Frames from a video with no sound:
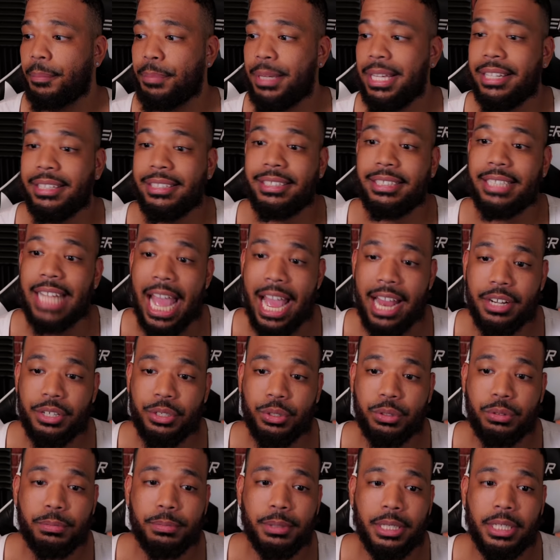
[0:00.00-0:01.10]
be a
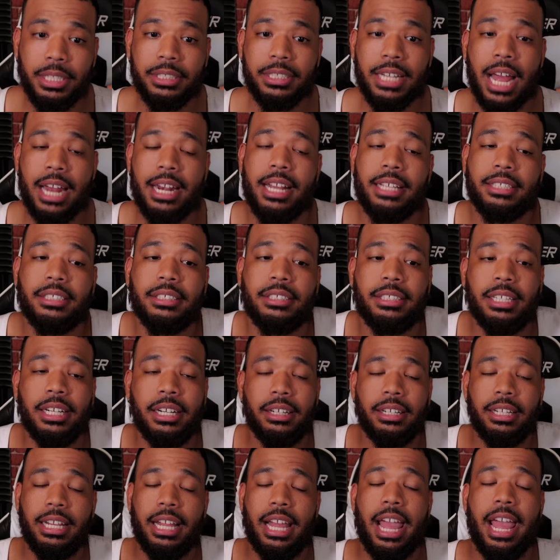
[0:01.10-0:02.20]
statue, but he's not
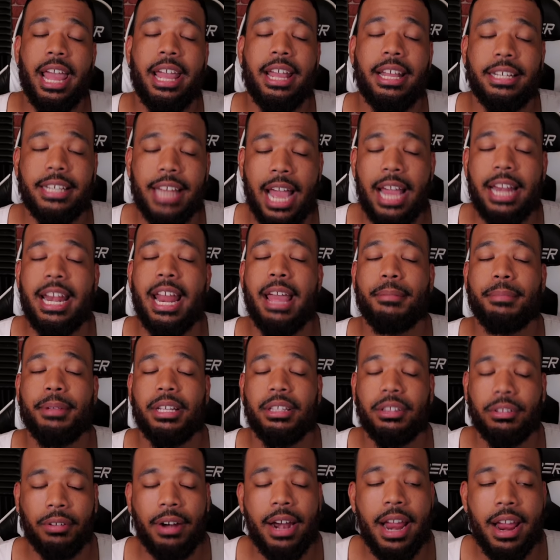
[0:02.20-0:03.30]
necessarily a
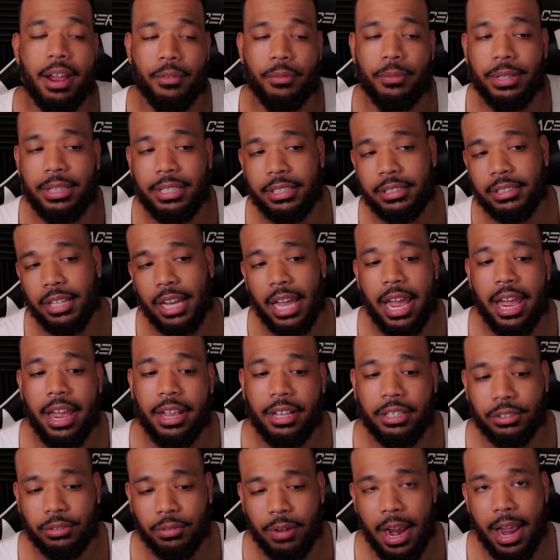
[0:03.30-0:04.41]
dynamic threat with his
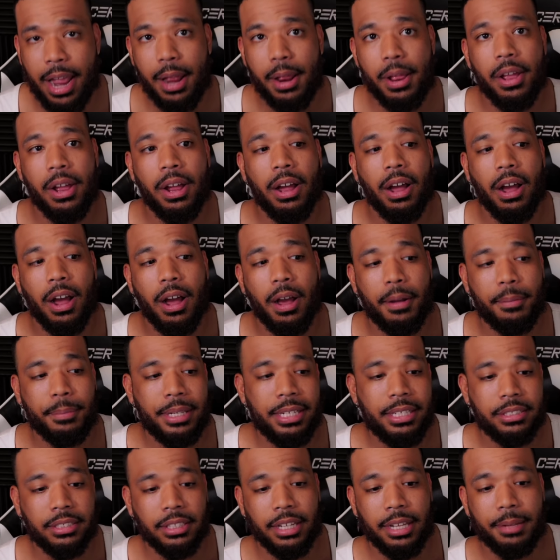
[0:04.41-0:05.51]
legs, right?
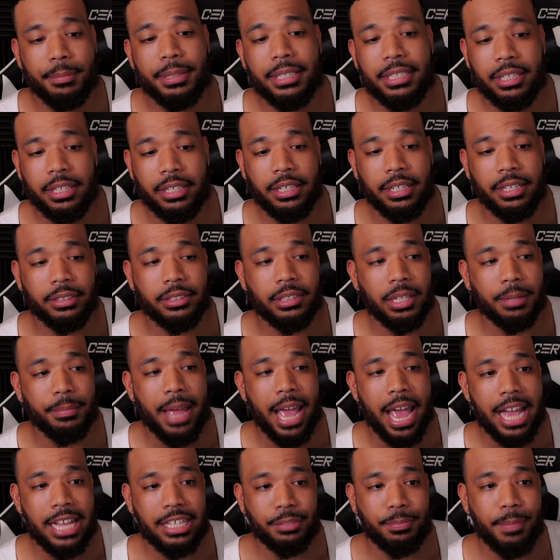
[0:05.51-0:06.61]
He's limited in some
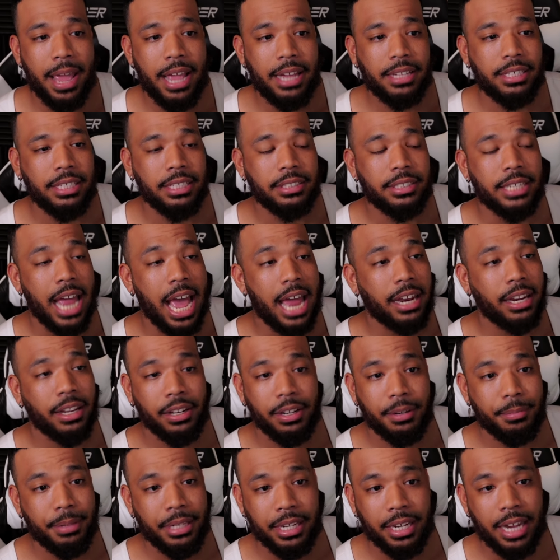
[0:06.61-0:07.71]
aspects. He's not
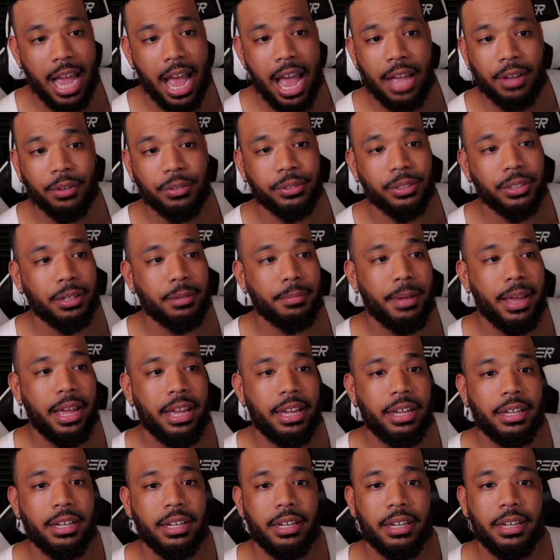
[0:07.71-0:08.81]
going to be a guy who's going to
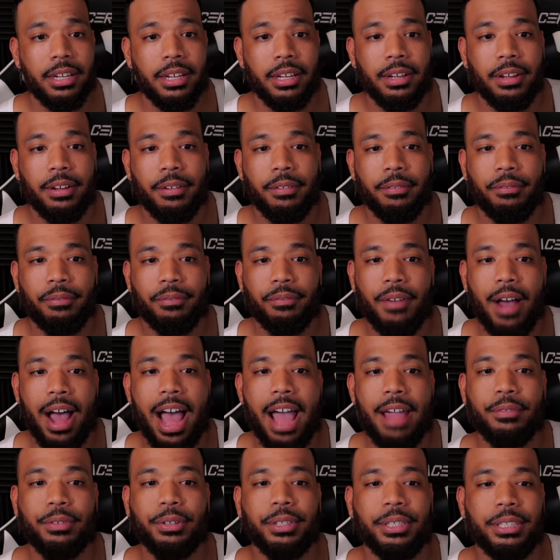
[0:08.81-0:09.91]
make
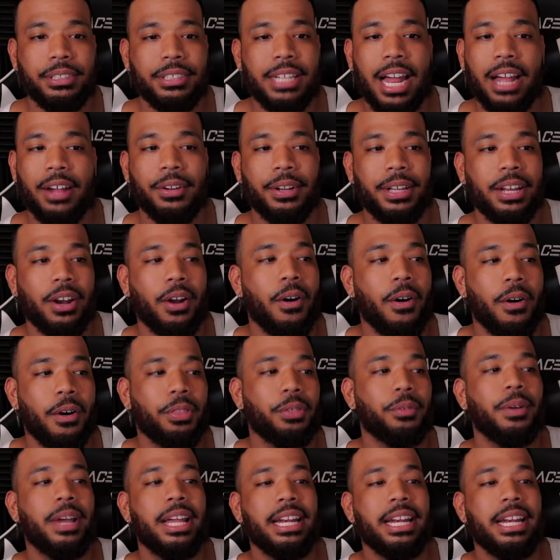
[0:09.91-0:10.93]
five, or he's not going to get all the